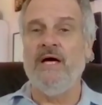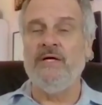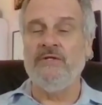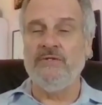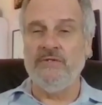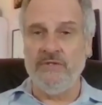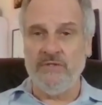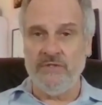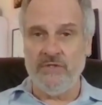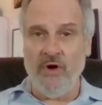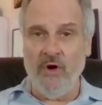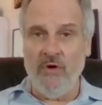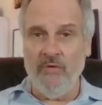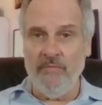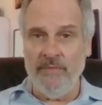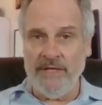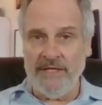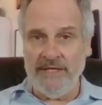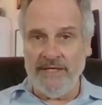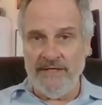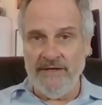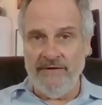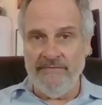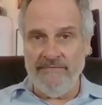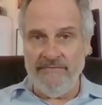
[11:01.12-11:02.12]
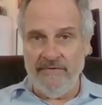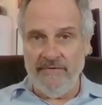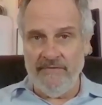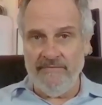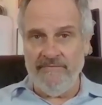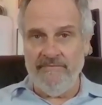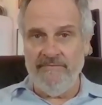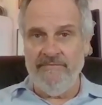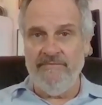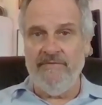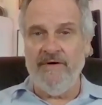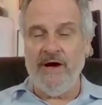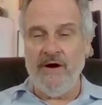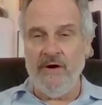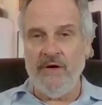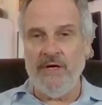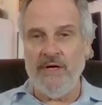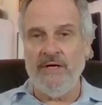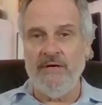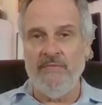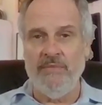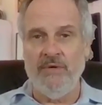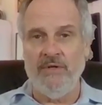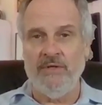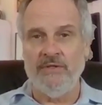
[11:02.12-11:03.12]
and so many different
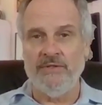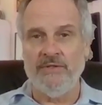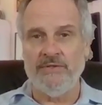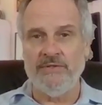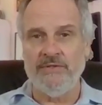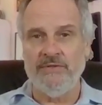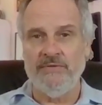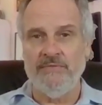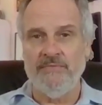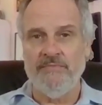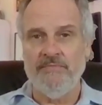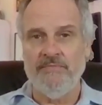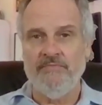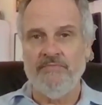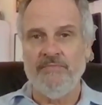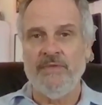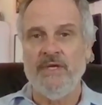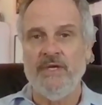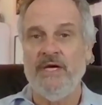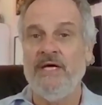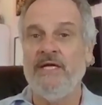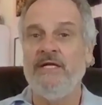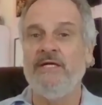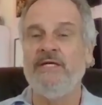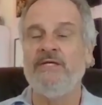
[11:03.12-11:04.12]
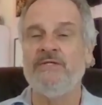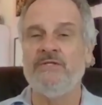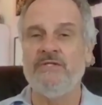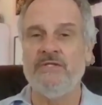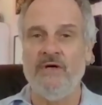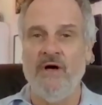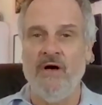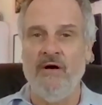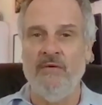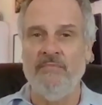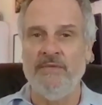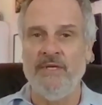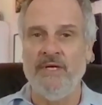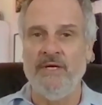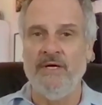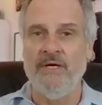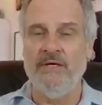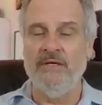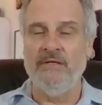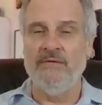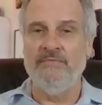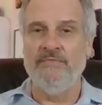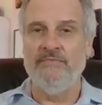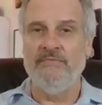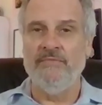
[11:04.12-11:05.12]
variables in insomnia
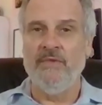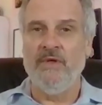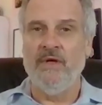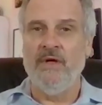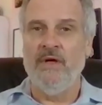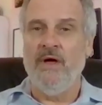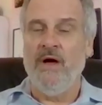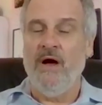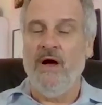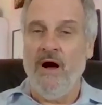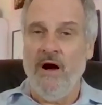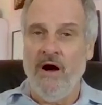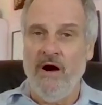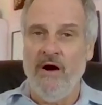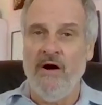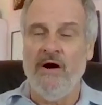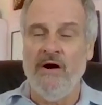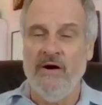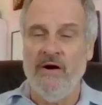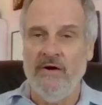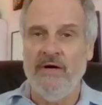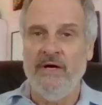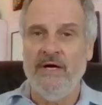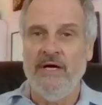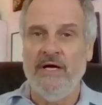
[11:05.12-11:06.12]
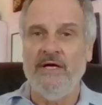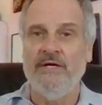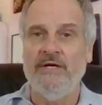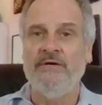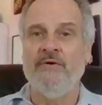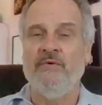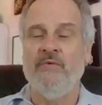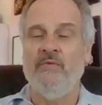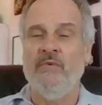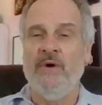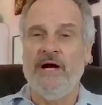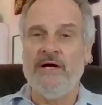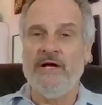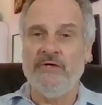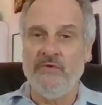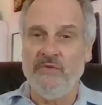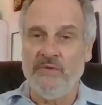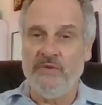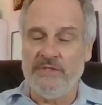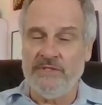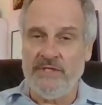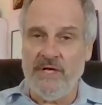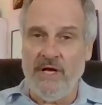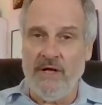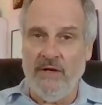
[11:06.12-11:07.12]
are a direct
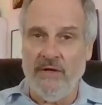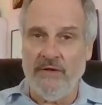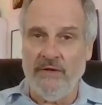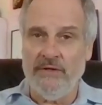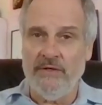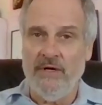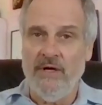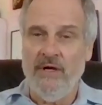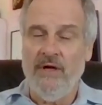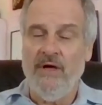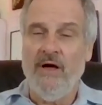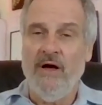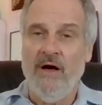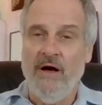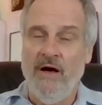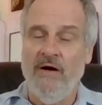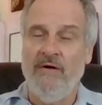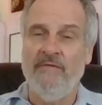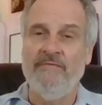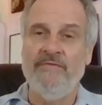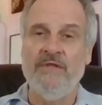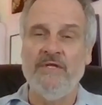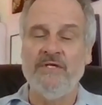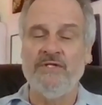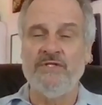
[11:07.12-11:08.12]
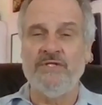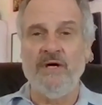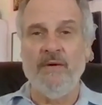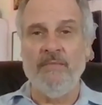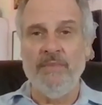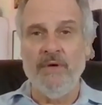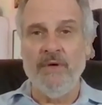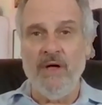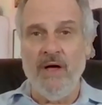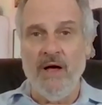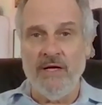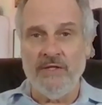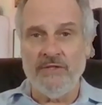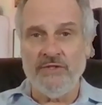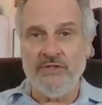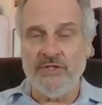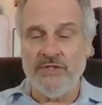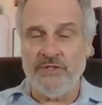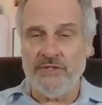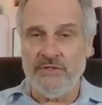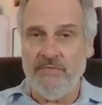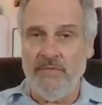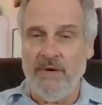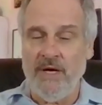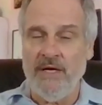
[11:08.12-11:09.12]
result of the
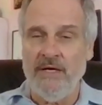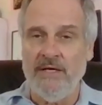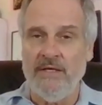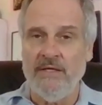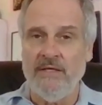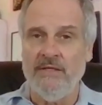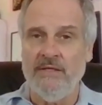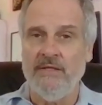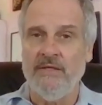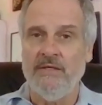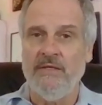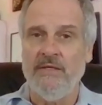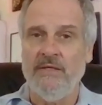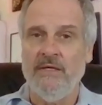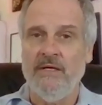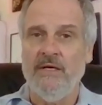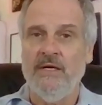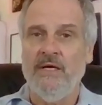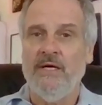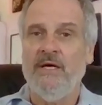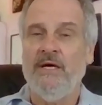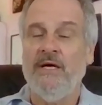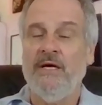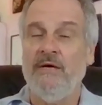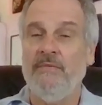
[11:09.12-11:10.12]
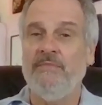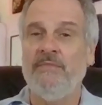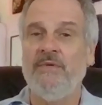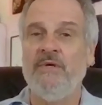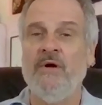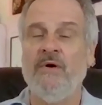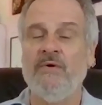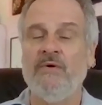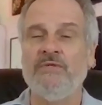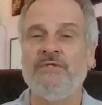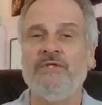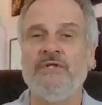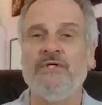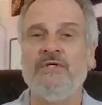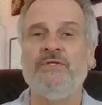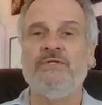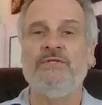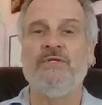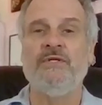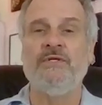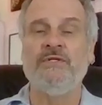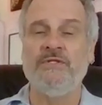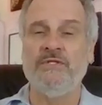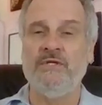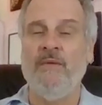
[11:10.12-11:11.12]
subconscious mind, hypnosis
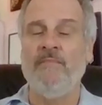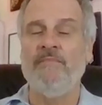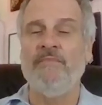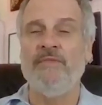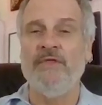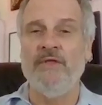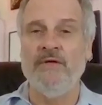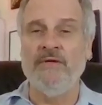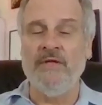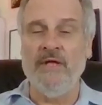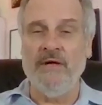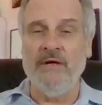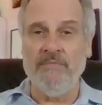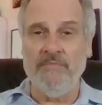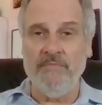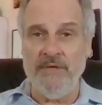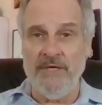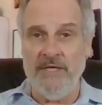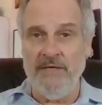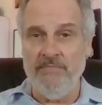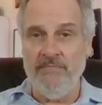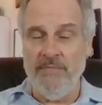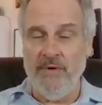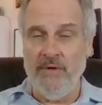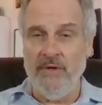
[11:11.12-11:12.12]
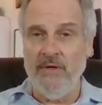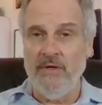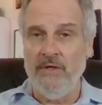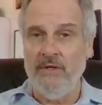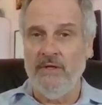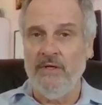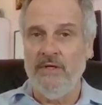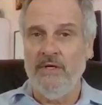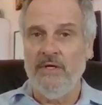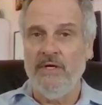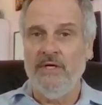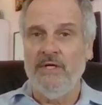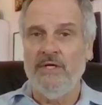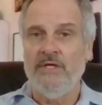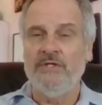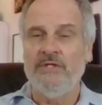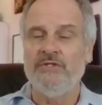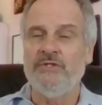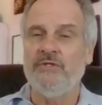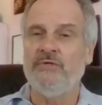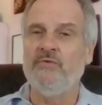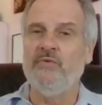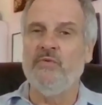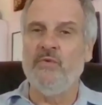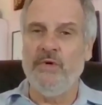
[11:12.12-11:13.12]
is something that people
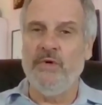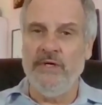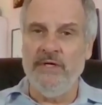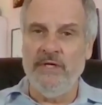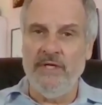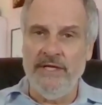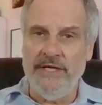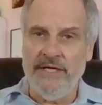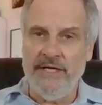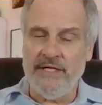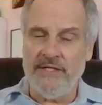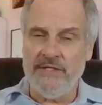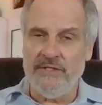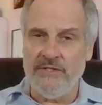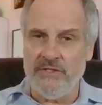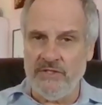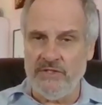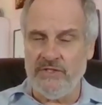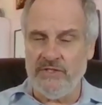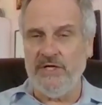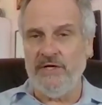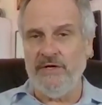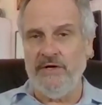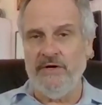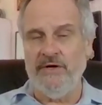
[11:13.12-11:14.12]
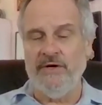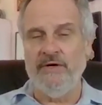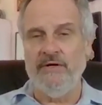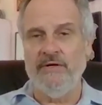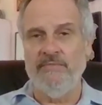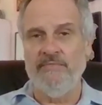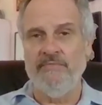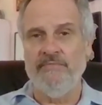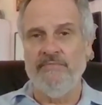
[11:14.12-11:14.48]
should really consider,